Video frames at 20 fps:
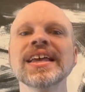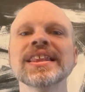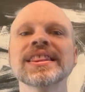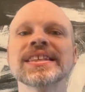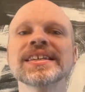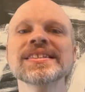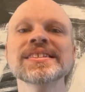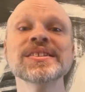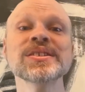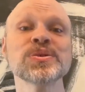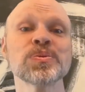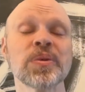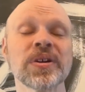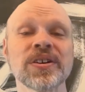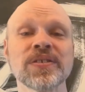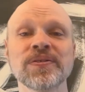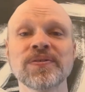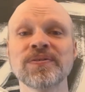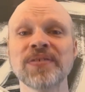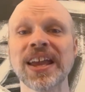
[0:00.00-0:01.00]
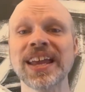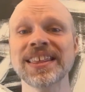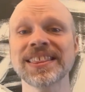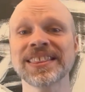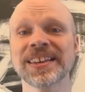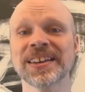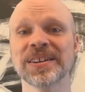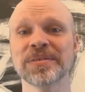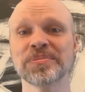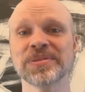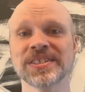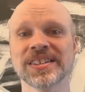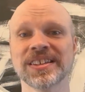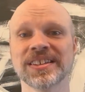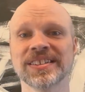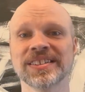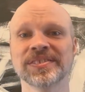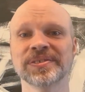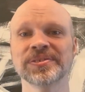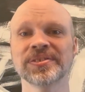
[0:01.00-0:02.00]
This is where faith comes
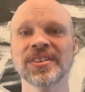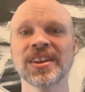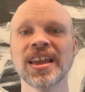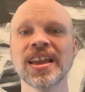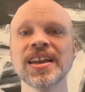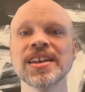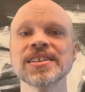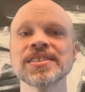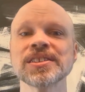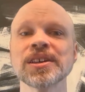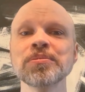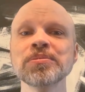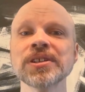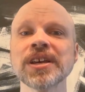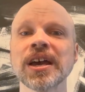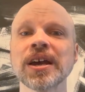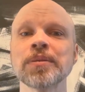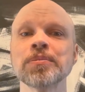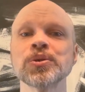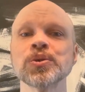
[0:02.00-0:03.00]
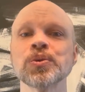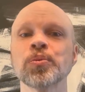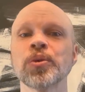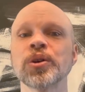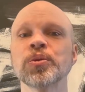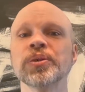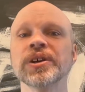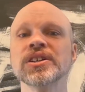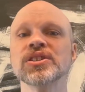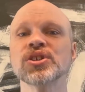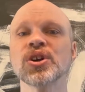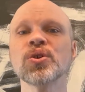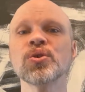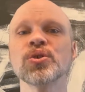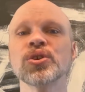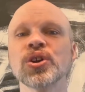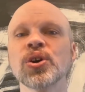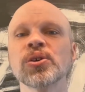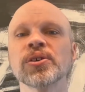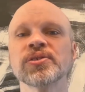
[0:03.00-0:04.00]
in. Sometimes when we don't
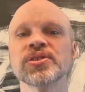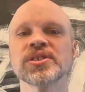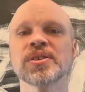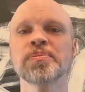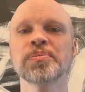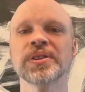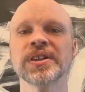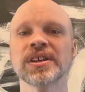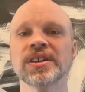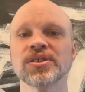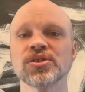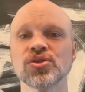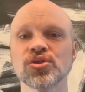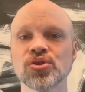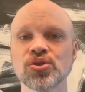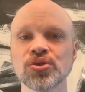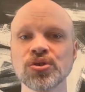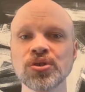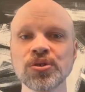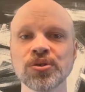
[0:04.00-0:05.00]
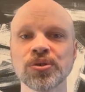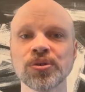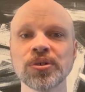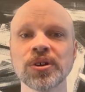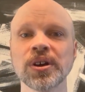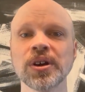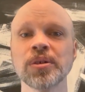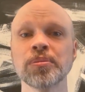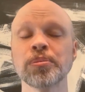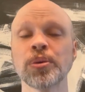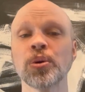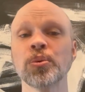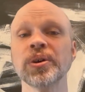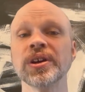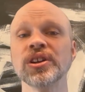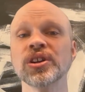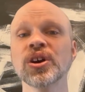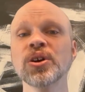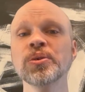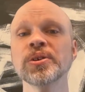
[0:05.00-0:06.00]
know if something is true, but
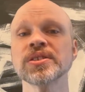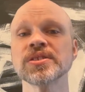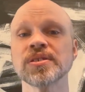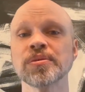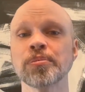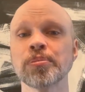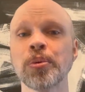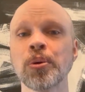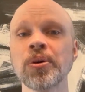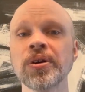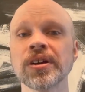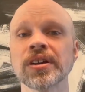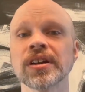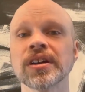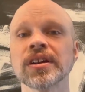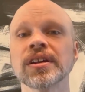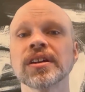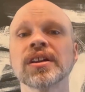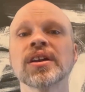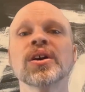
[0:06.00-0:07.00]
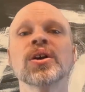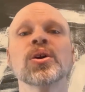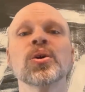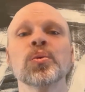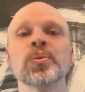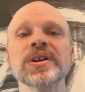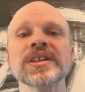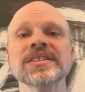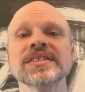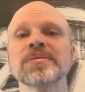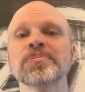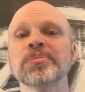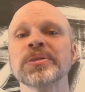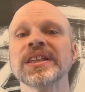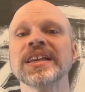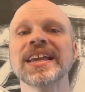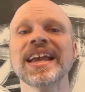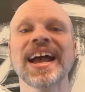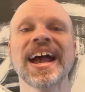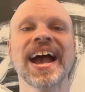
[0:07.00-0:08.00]
we know it's important, we
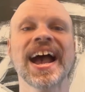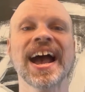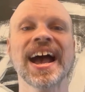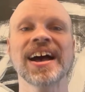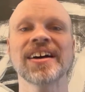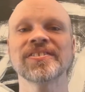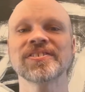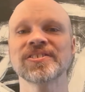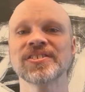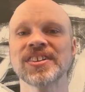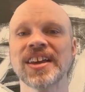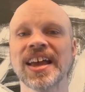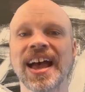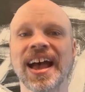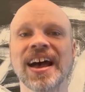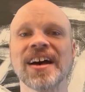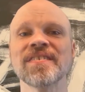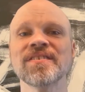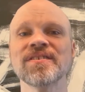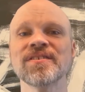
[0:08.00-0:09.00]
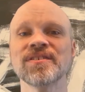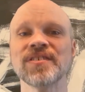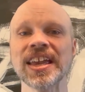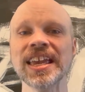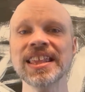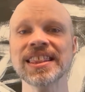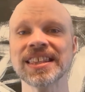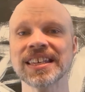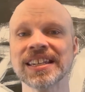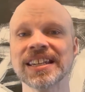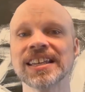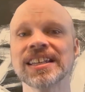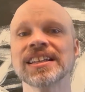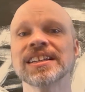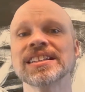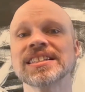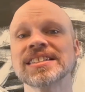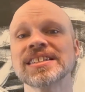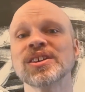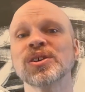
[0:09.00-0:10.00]
simply have to have faith in it
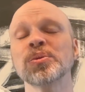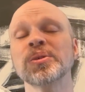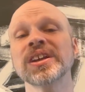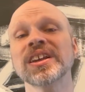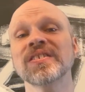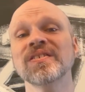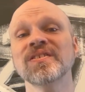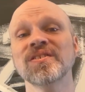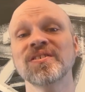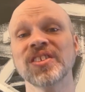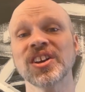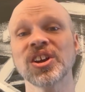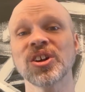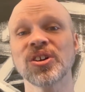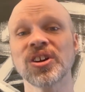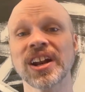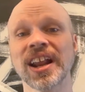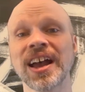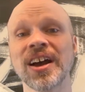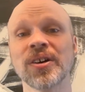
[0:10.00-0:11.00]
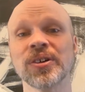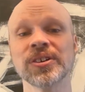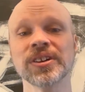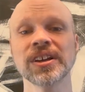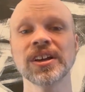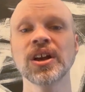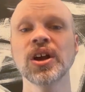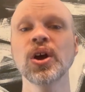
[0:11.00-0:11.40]
until we can figure it out.